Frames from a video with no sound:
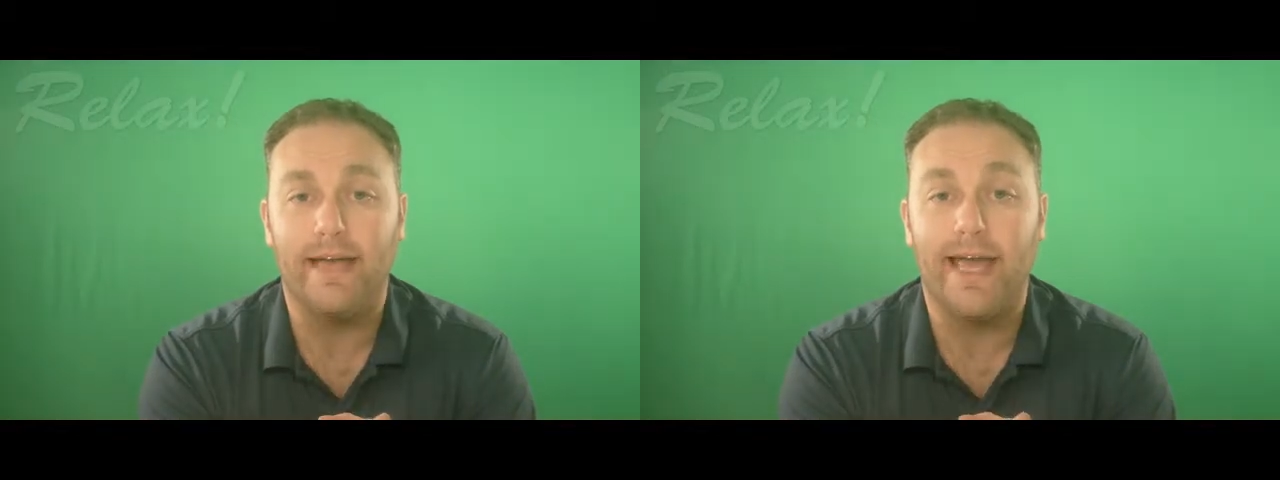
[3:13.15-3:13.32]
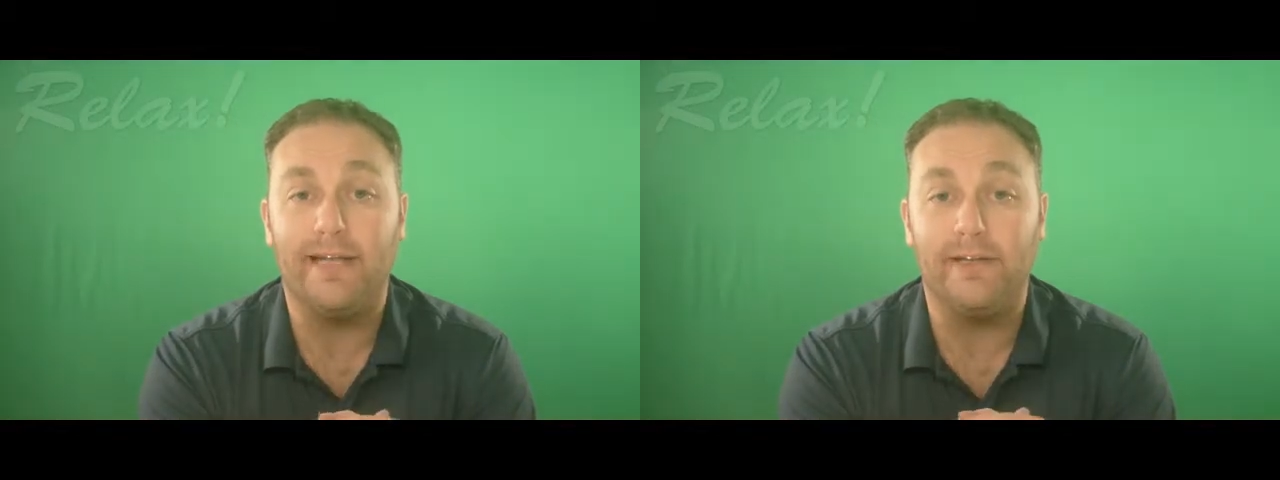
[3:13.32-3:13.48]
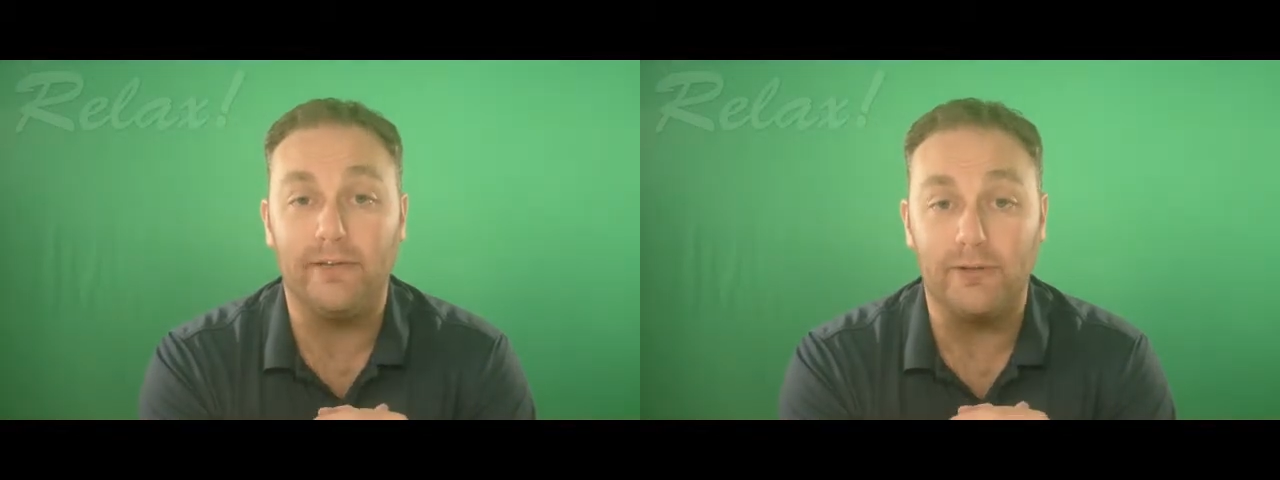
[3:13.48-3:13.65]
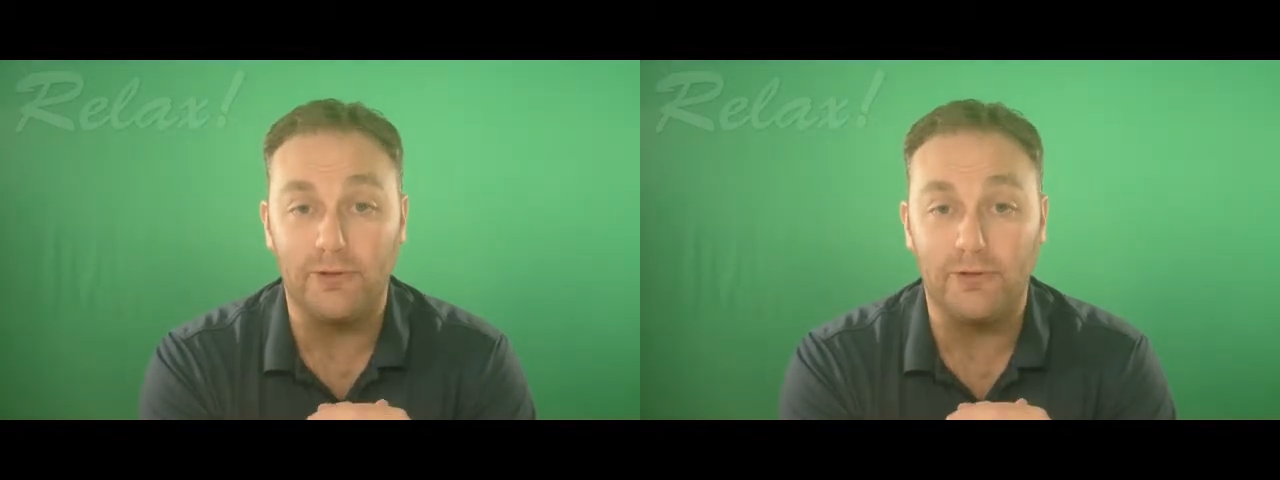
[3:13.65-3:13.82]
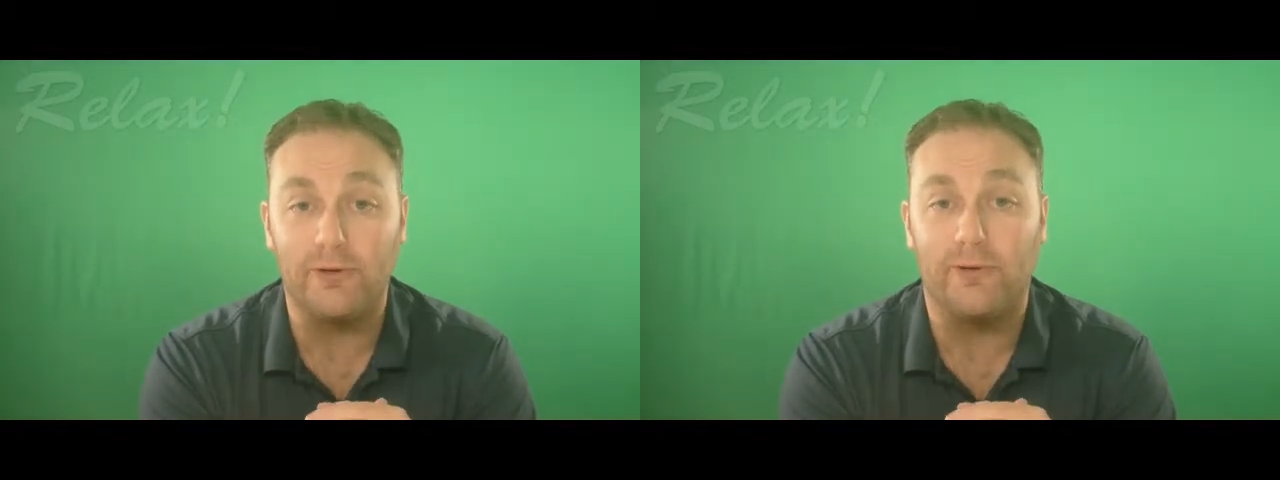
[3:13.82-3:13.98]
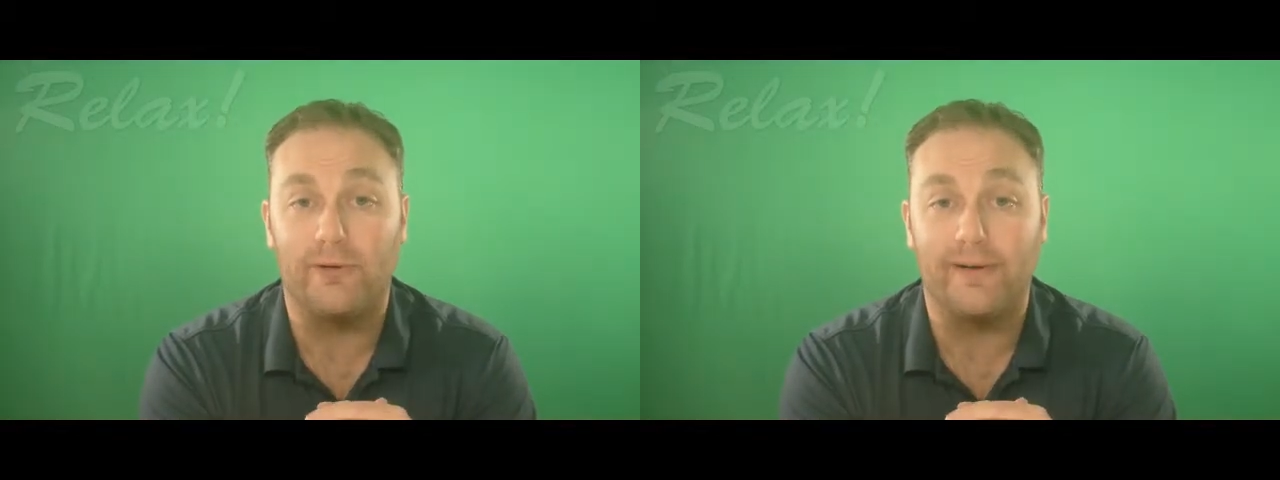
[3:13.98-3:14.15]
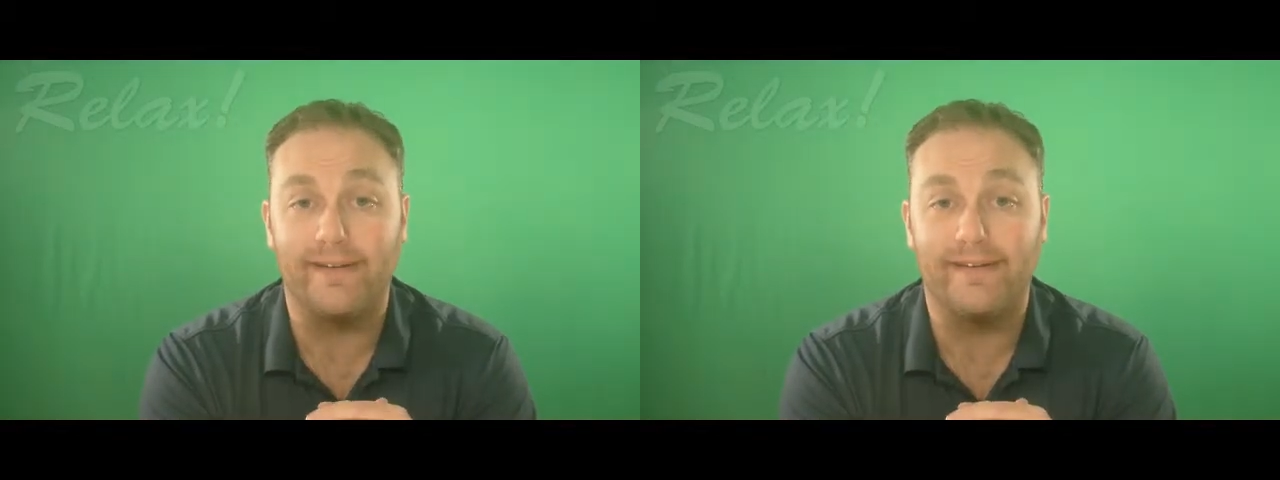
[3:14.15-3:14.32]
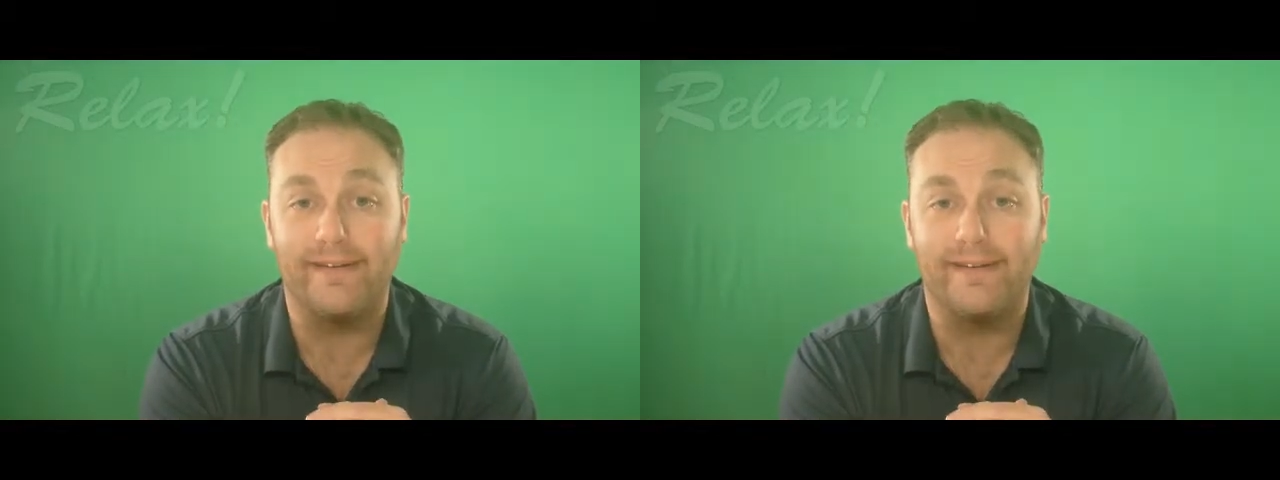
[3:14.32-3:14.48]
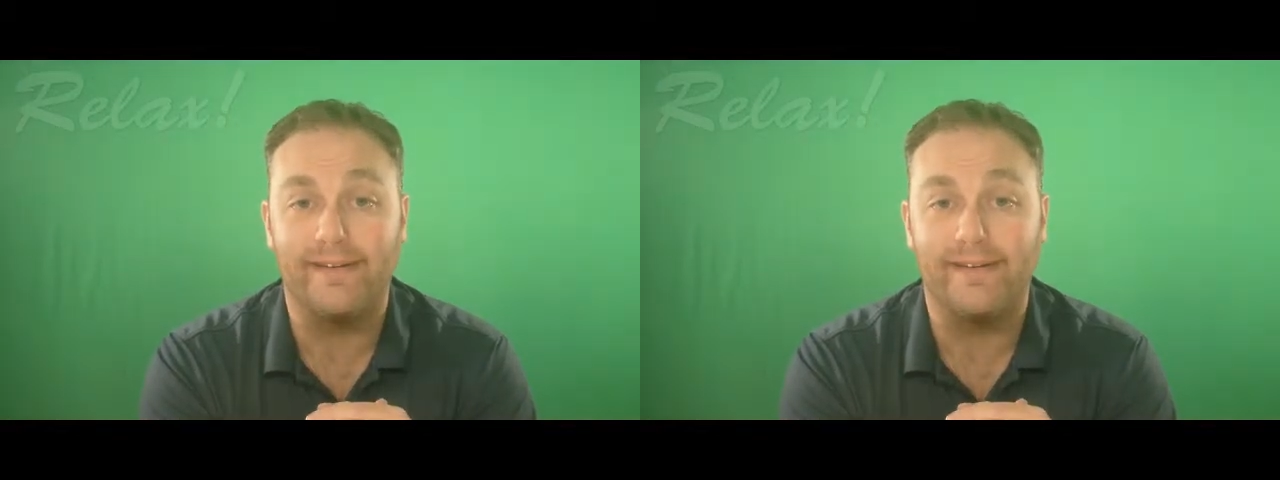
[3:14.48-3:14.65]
and enjoy